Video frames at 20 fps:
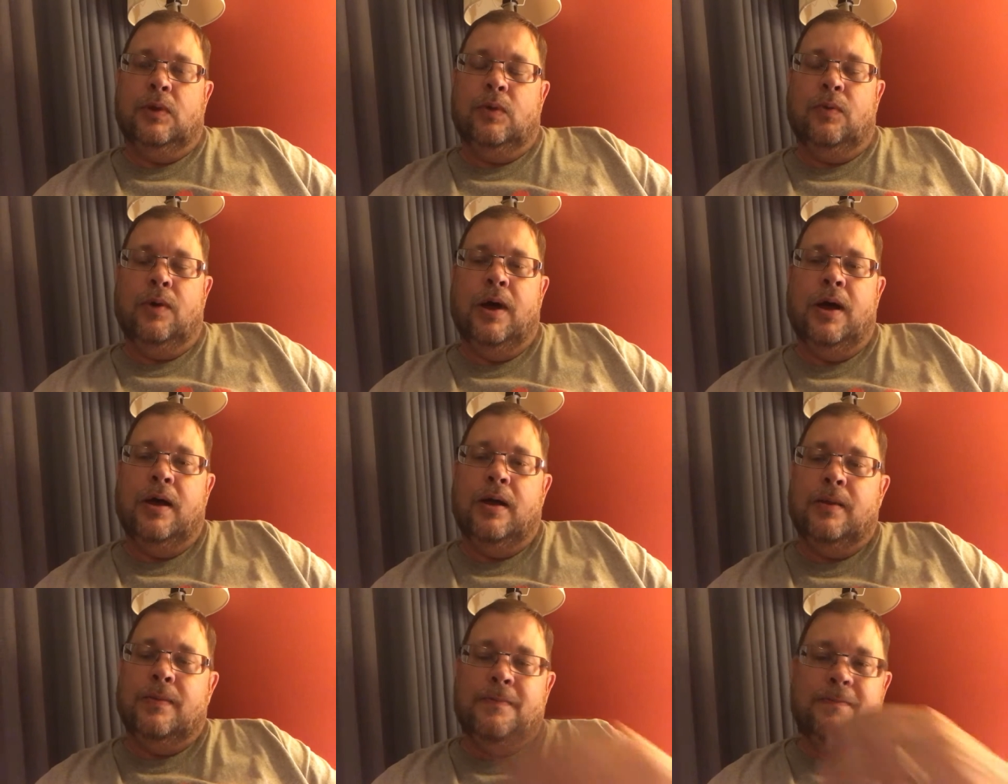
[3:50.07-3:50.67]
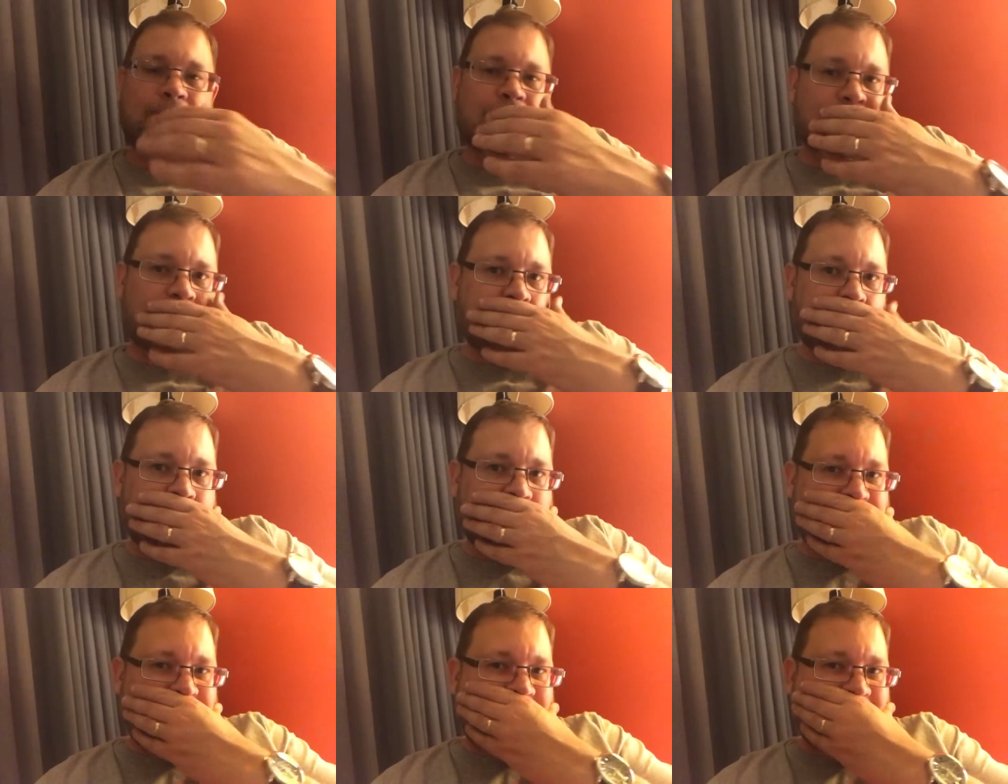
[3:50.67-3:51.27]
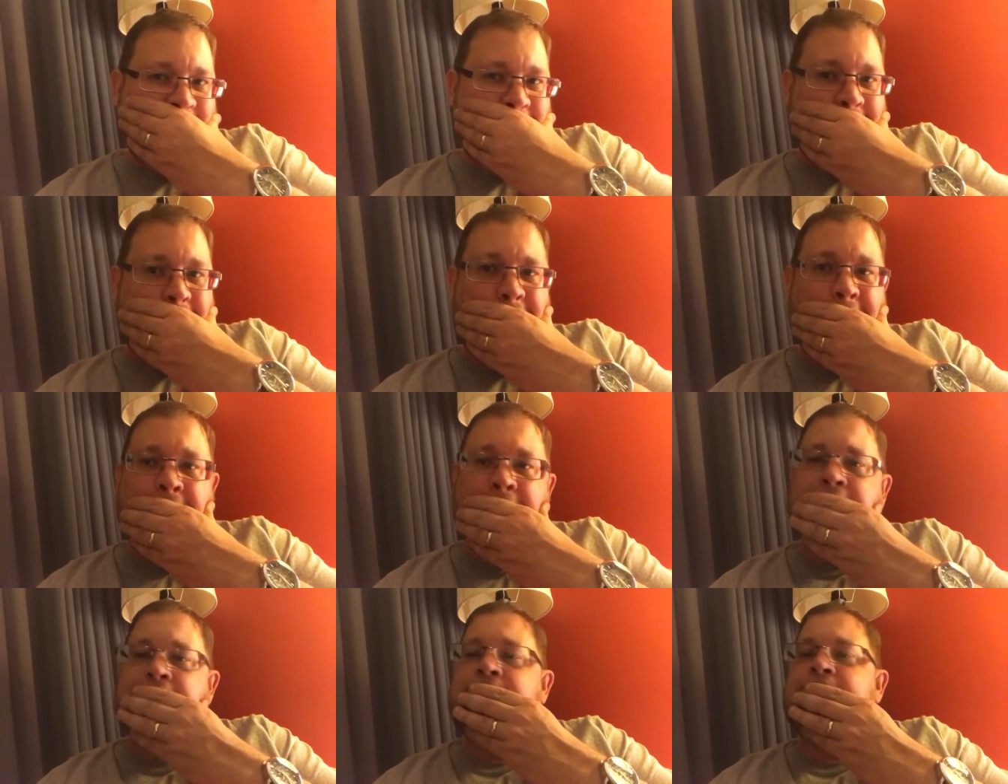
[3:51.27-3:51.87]
Well,
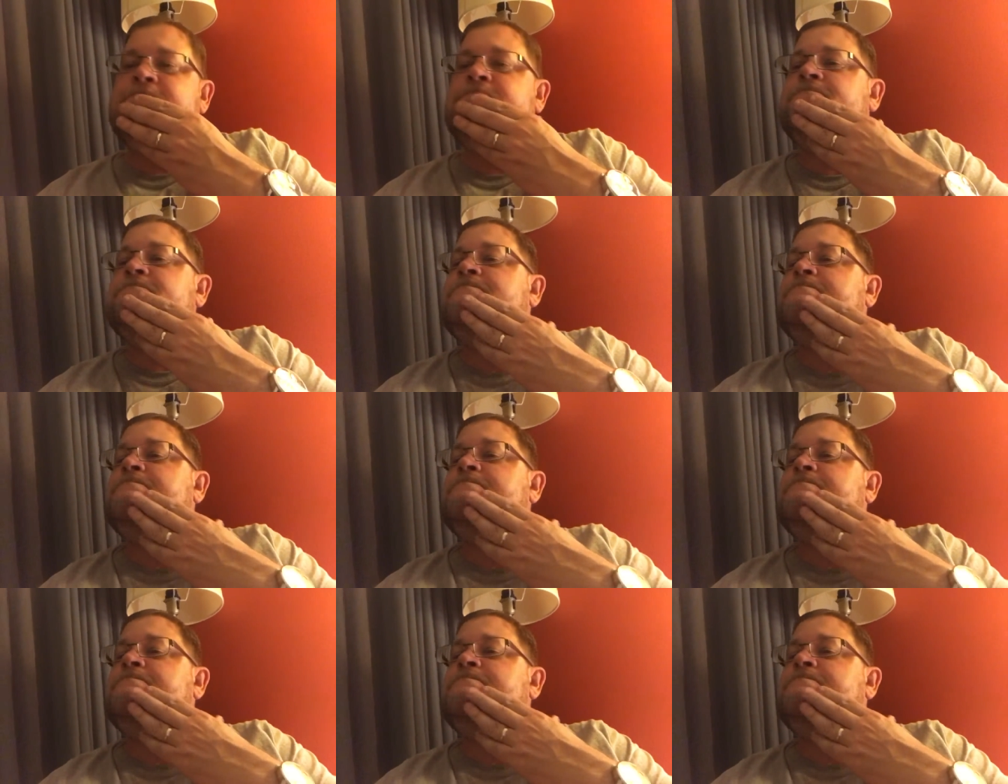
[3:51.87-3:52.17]
um,